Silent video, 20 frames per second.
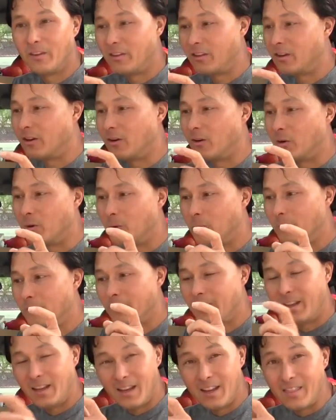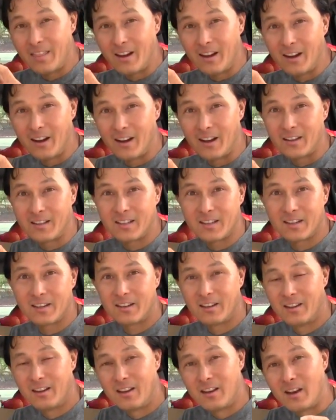you know, in the
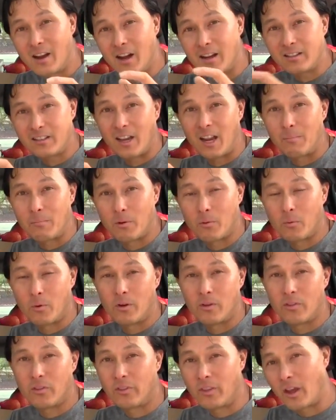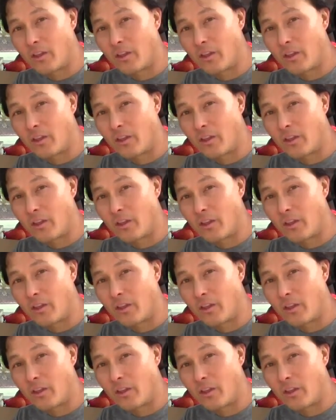husk, not tampered with,